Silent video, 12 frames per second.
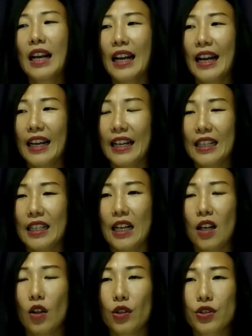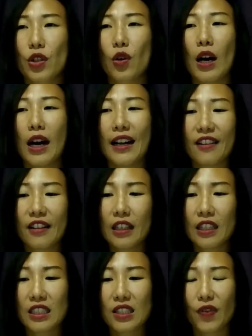And also I think
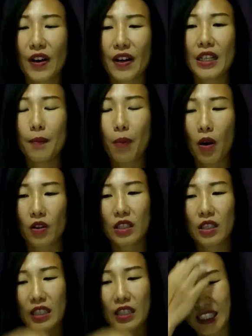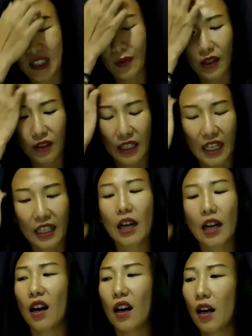it's very important as well that
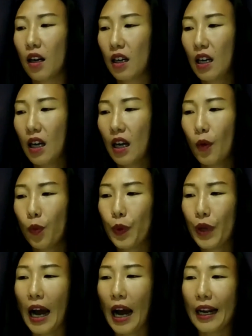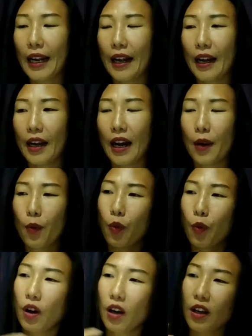I
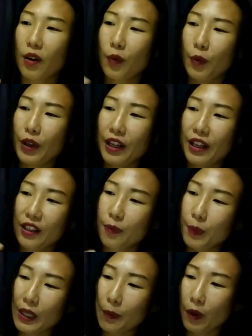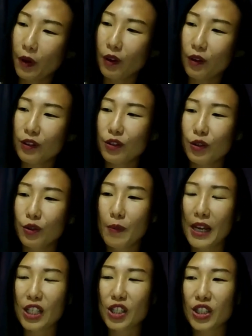work with people to
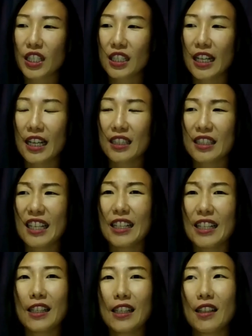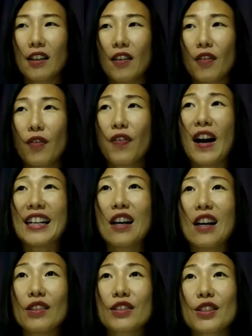make sure that they find
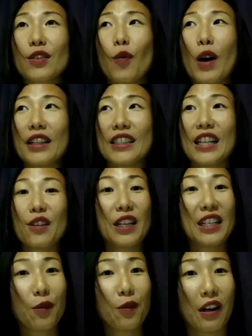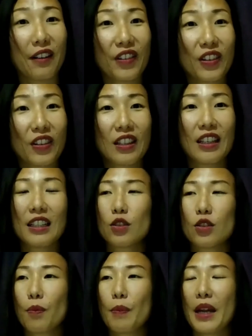out what they really want to
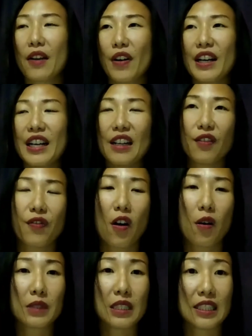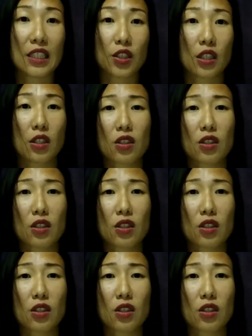make very informed decisions.